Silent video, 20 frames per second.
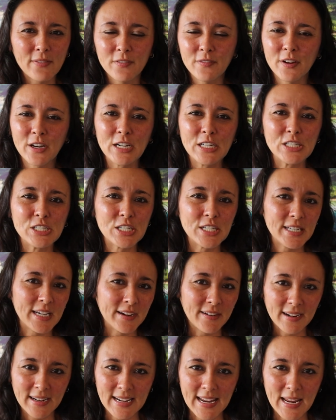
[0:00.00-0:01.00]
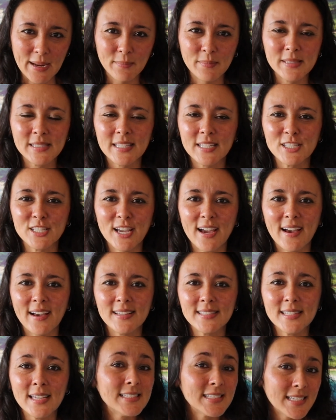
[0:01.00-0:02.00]
a very generic name, such
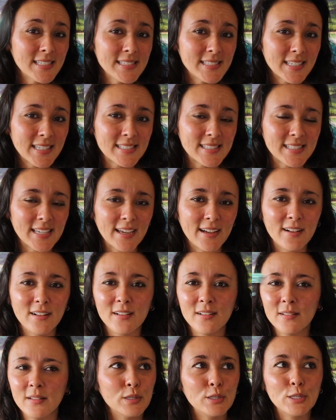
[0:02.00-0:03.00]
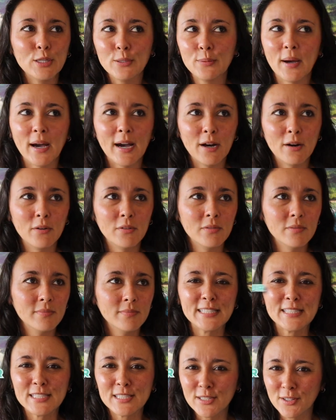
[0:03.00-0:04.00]
as Sunset Sail, Luau,
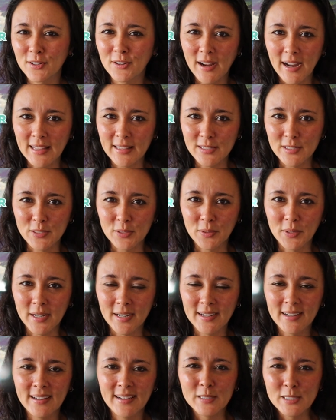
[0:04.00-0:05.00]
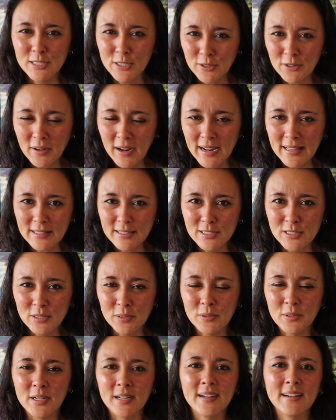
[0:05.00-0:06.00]
Circle Island Tour. Circle Island
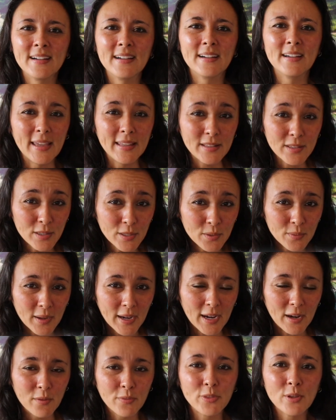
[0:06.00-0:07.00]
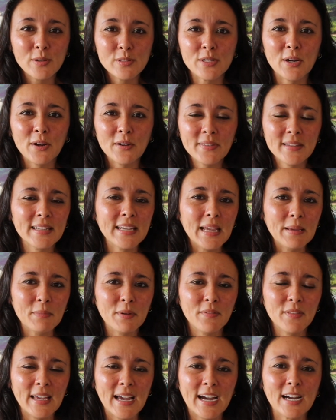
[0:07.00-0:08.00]
Tour and Luau, those aren't the name
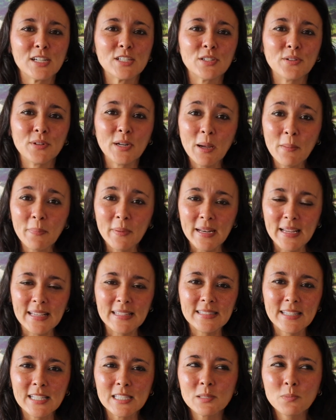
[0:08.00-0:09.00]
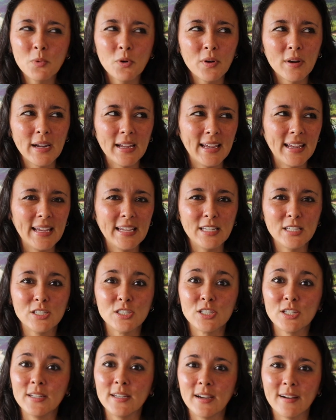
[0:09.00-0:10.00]
of the actual companies, that's more a
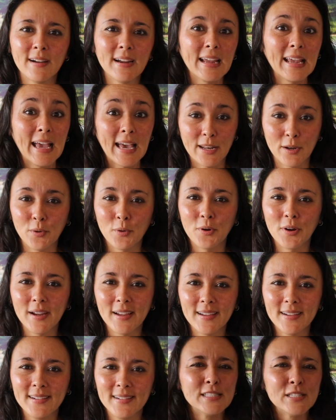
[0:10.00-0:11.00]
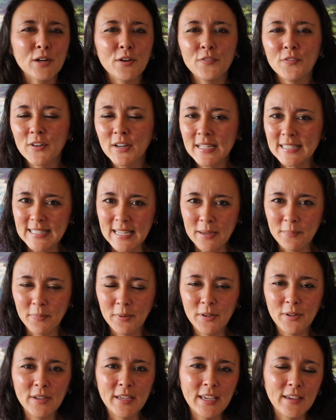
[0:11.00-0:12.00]
generic category. So for
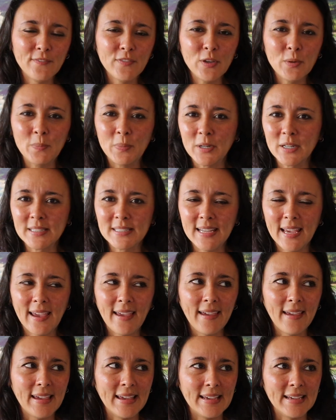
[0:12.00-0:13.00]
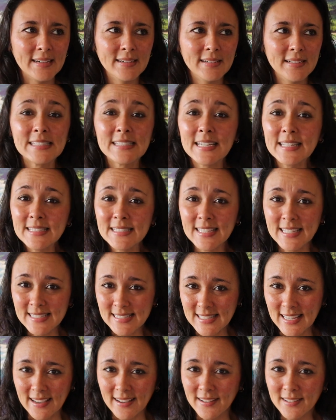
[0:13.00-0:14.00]
example, if you booked a
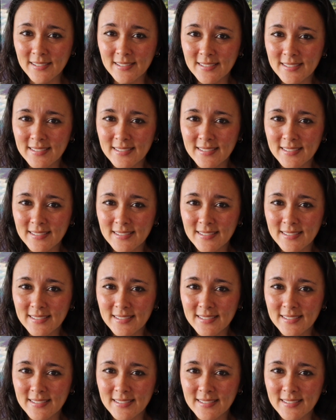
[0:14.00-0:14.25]
Sunset Sail,